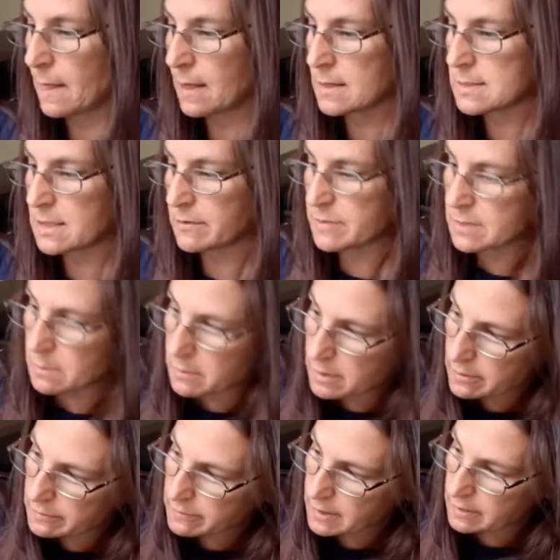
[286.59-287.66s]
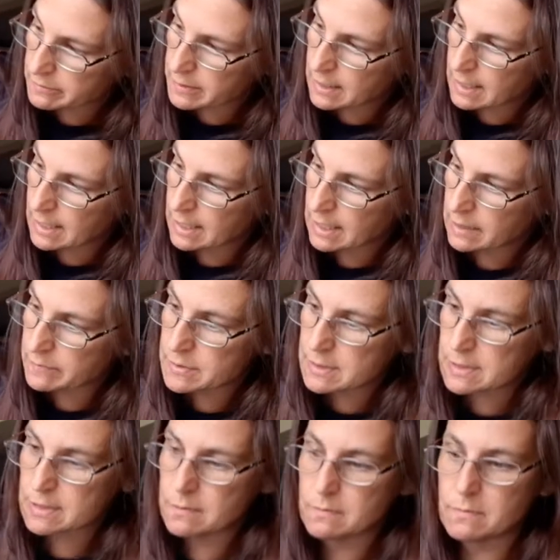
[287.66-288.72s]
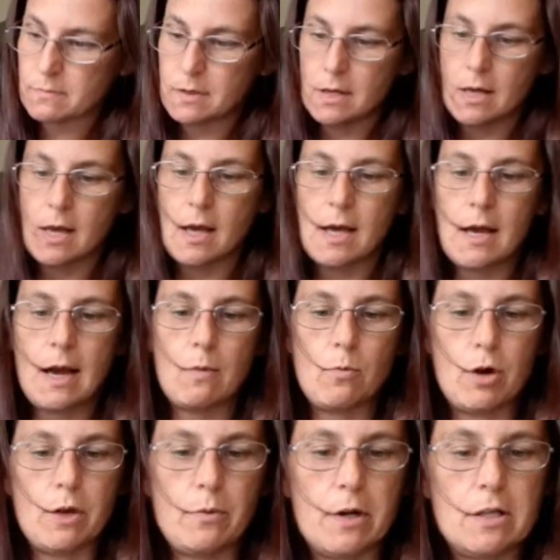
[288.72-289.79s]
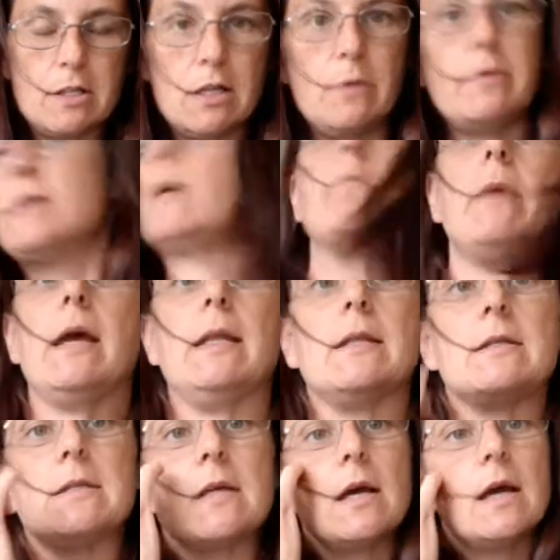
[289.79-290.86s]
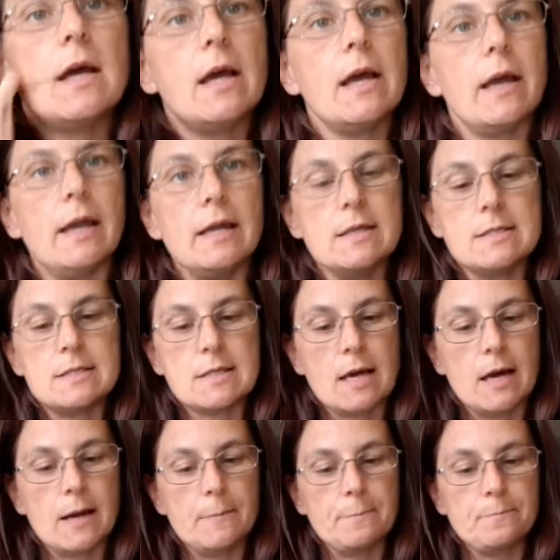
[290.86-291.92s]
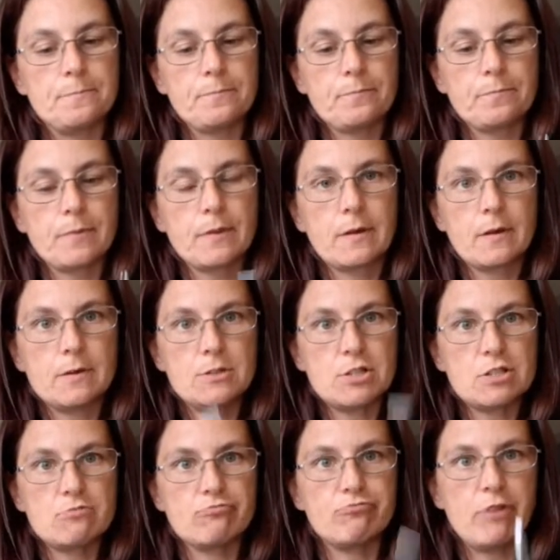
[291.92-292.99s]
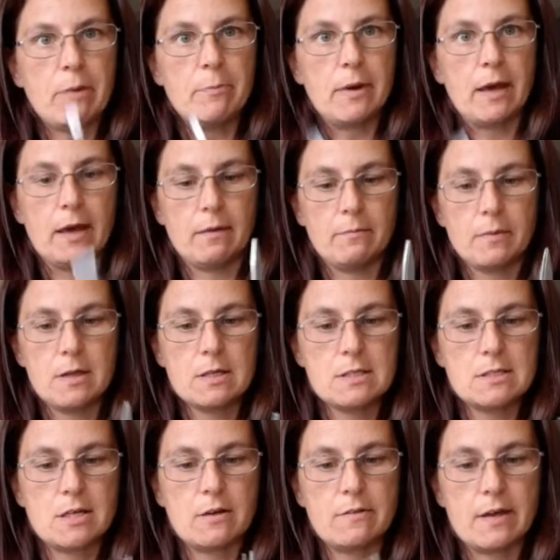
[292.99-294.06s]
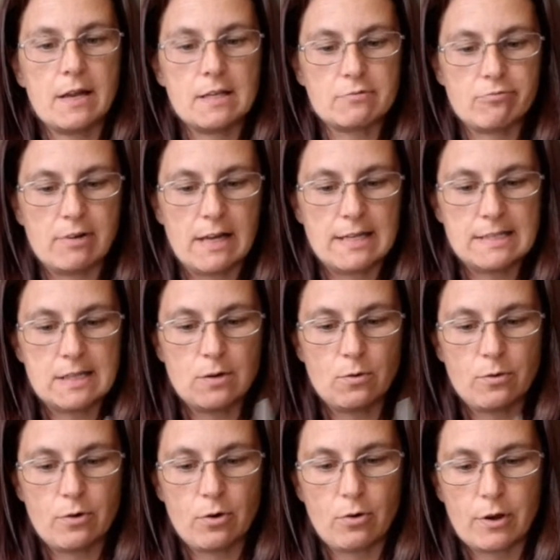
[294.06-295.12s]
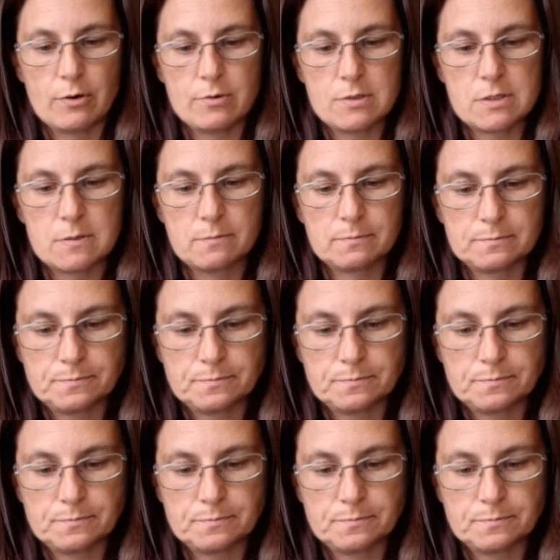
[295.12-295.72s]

Let's have some of the fluffy leaves. And what you want to do with the mint is just rip it so that it's releasing all the oils.